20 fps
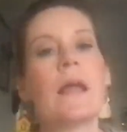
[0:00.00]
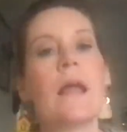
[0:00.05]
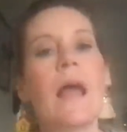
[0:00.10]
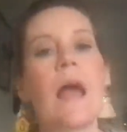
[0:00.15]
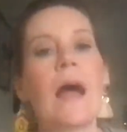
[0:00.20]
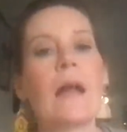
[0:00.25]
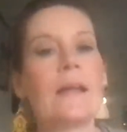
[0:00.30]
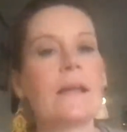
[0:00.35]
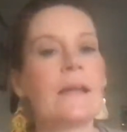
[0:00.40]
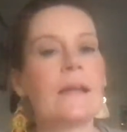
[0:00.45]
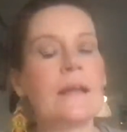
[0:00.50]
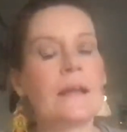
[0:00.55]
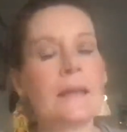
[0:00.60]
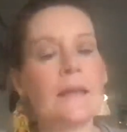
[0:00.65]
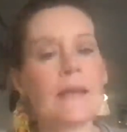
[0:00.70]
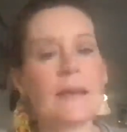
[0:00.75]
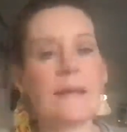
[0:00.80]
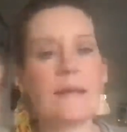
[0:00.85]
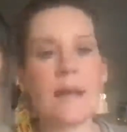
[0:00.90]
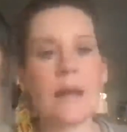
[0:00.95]
and
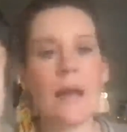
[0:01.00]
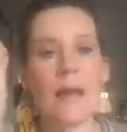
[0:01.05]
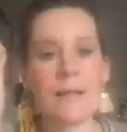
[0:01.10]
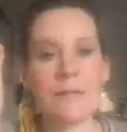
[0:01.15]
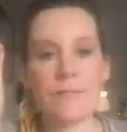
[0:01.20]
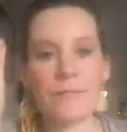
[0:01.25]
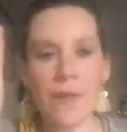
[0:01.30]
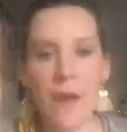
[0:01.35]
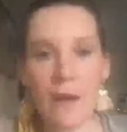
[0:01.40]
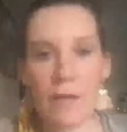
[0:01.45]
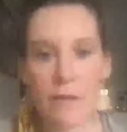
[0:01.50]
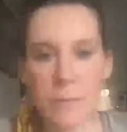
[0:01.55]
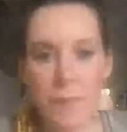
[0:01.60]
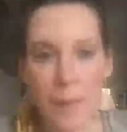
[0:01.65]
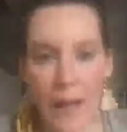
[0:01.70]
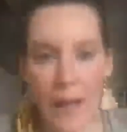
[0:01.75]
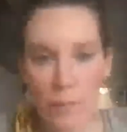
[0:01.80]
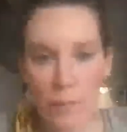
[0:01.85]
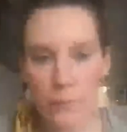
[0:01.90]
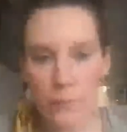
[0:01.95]
he has very
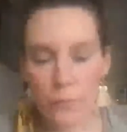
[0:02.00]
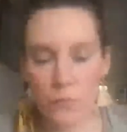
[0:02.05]
powerful